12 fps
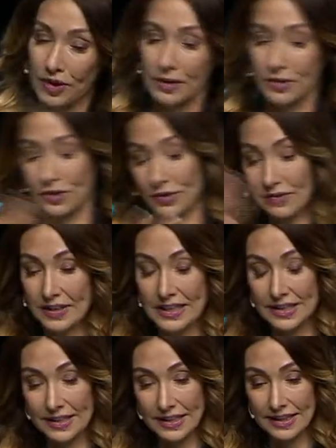They were sort of
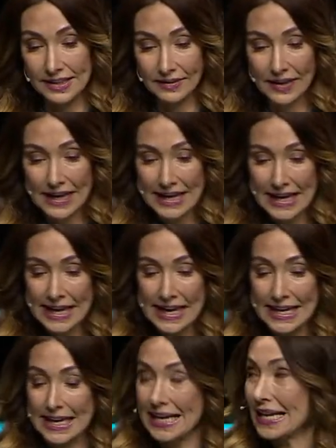indecisive. Four
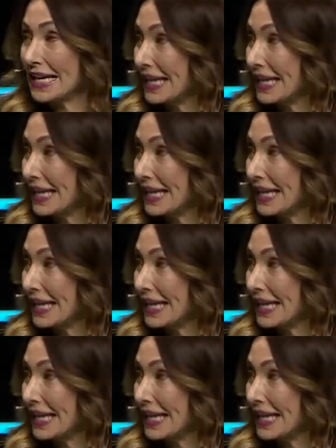more names.